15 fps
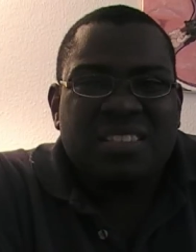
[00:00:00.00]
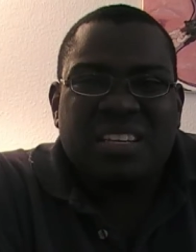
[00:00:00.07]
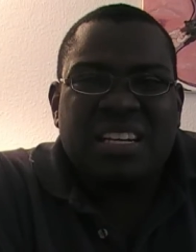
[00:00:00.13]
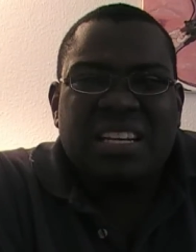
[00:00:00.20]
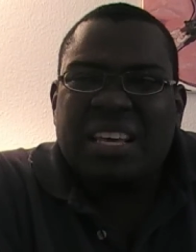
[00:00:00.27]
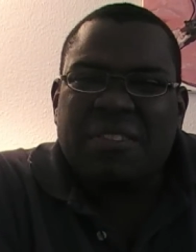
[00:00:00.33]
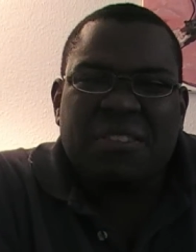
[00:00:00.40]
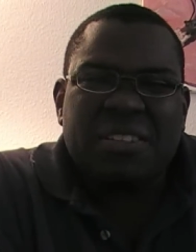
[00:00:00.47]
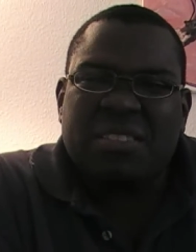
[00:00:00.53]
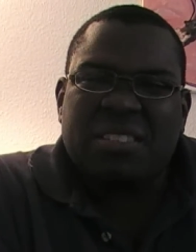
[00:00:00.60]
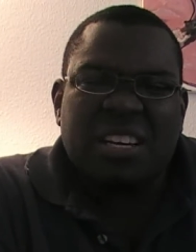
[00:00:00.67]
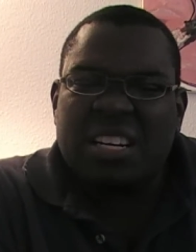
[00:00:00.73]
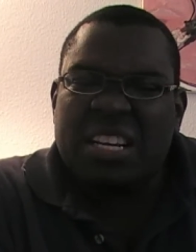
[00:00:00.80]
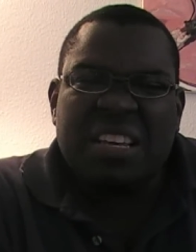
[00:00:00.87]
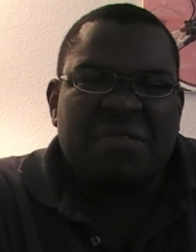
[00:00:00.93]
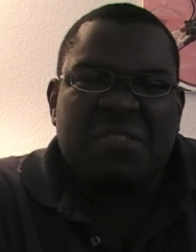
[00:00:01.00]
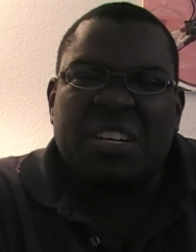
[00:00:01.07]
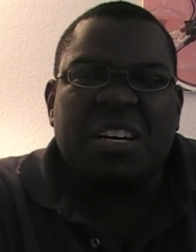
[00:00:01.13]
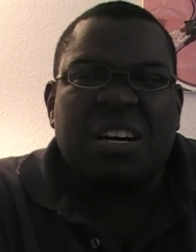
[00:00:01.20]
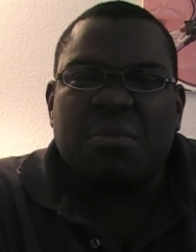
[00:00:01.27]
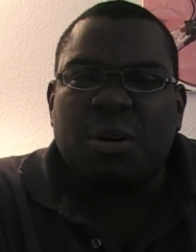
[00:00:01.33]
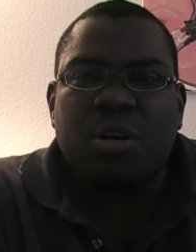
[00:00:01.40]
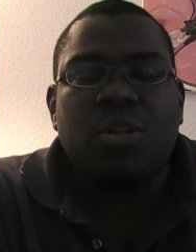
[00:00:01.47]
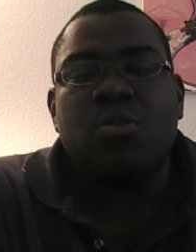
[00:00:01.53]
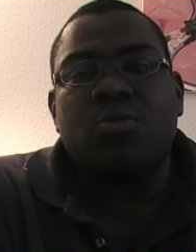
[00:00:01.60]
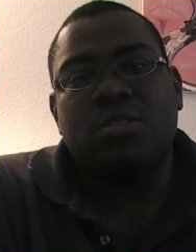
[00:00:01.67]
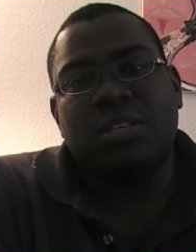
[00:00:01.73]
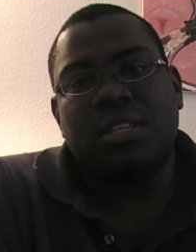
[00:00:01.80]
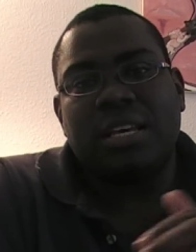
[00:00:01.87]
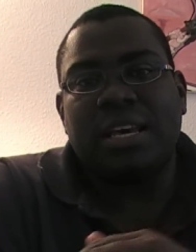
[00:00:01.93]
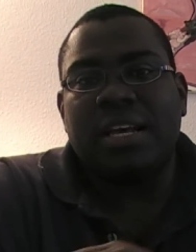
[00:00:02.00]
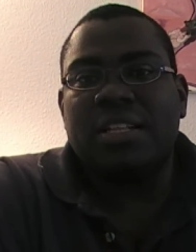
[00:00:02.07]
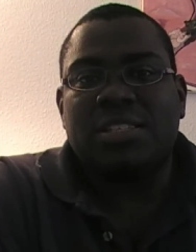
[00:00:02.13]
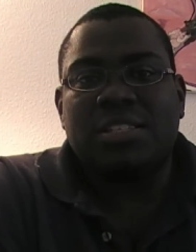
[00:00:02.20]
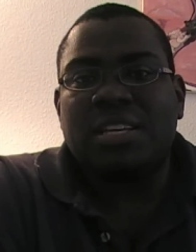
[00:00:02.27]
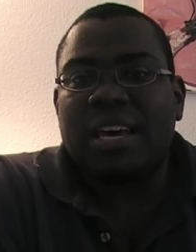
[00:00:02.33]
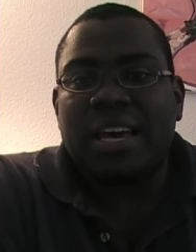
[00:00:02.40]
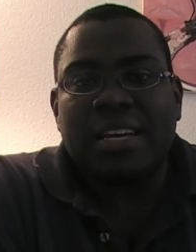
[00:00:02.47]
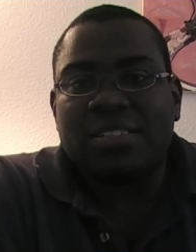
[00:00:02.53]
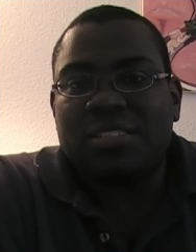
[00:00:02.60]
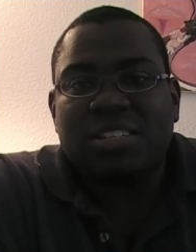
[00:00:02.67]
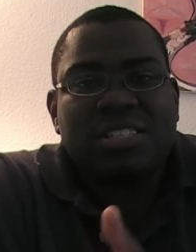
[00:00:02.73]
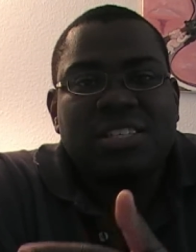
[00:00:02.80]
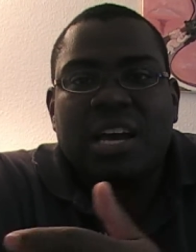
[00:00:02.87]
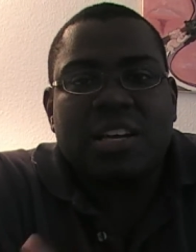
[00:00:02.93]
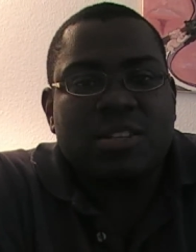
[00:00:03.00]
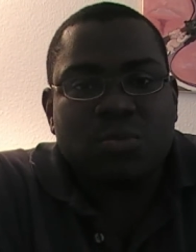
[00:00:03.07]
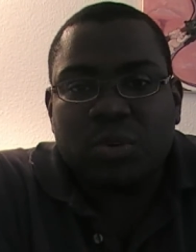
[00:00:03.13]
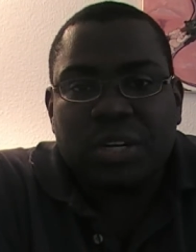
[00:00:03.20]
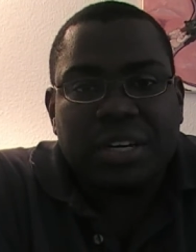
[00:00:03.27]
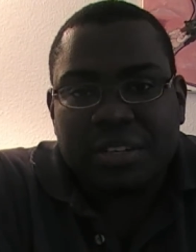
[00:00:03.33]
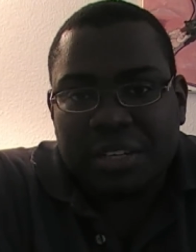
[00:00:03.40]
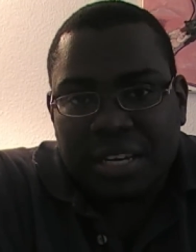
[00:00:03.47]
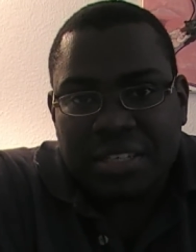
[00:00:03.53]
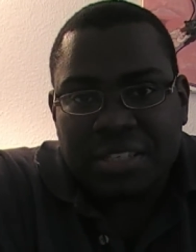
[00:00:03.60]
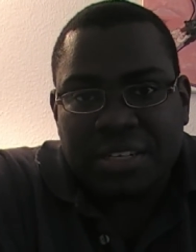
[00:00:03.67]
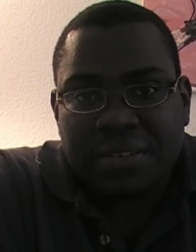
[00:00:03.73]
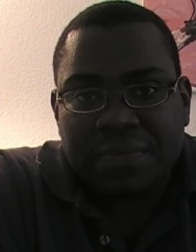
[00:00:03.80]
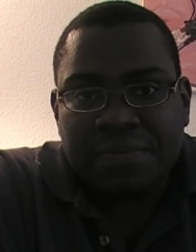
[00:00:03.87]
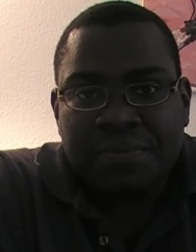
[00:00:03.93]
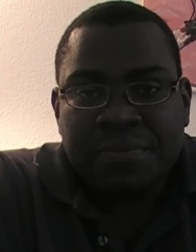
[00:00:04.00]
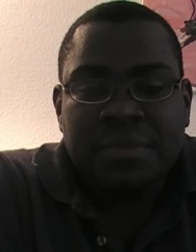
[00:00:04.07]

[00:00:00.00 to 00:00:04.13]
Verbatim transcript: Doesn't even, doesn't even come close to the English text. Just sounds weird, doesn't it?